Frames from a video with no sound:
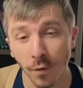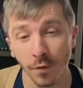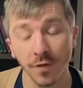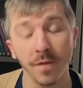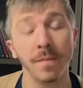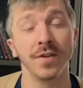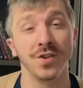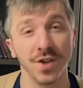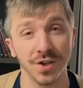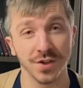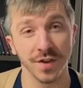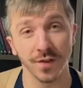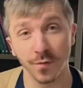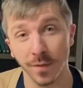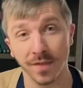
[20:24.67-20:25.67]
the
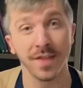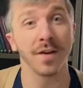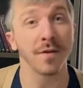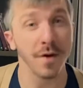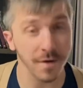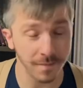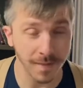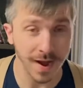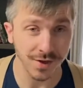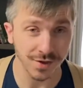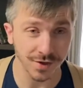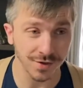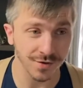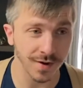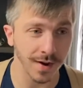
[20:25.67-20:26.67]
magicians with their own
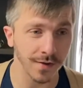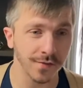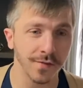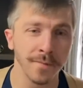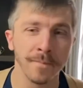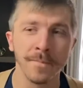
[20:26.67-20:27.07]
magic tricks.